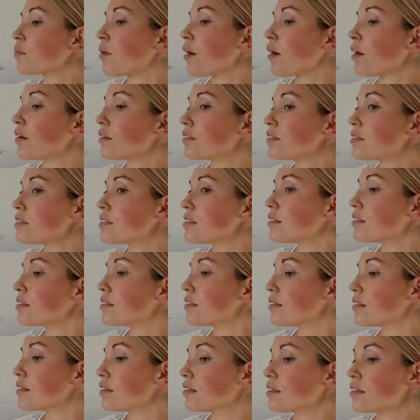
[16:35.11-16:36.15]
part.
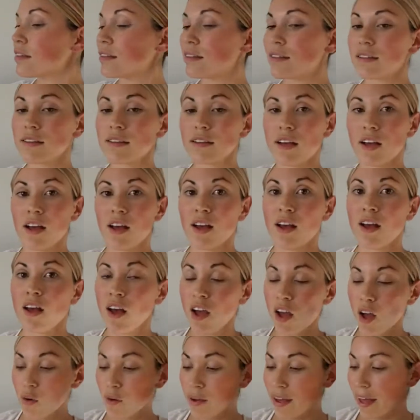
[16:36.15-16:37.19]

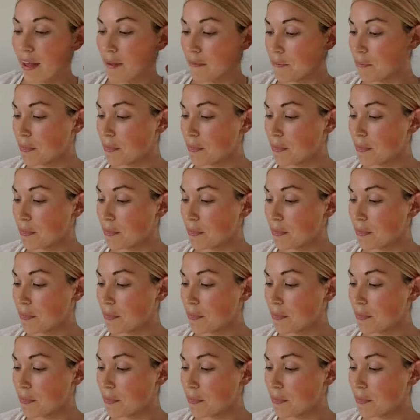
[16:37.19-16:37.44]
Okay,